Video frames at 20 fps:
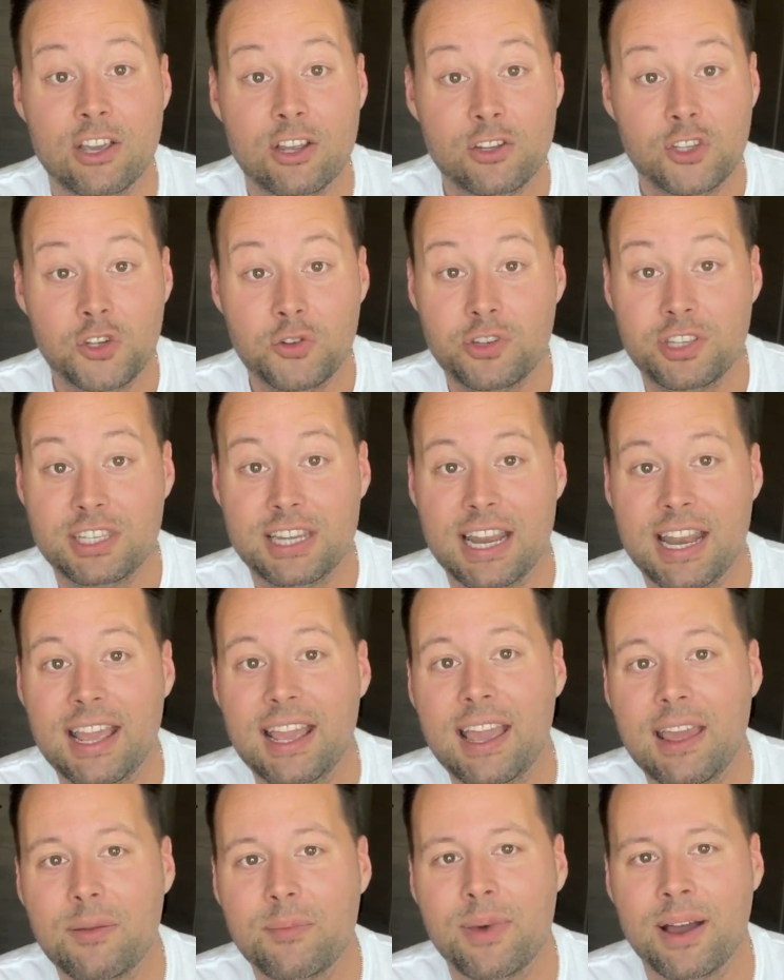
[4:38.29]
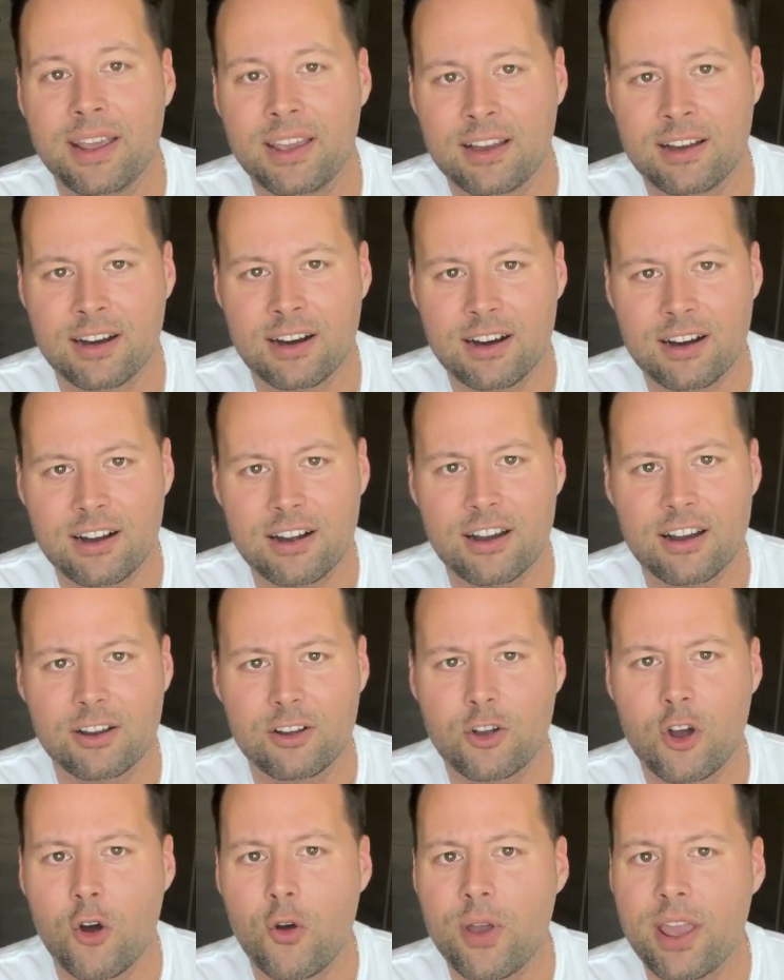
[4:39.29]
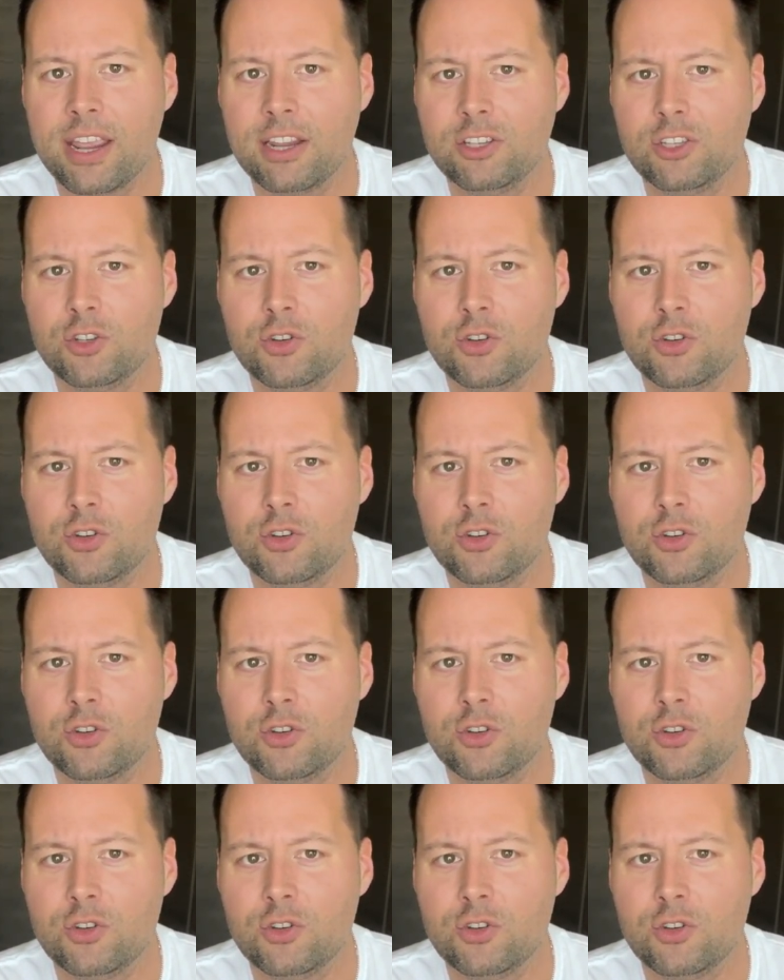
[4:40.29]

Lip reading: to sitting in my car going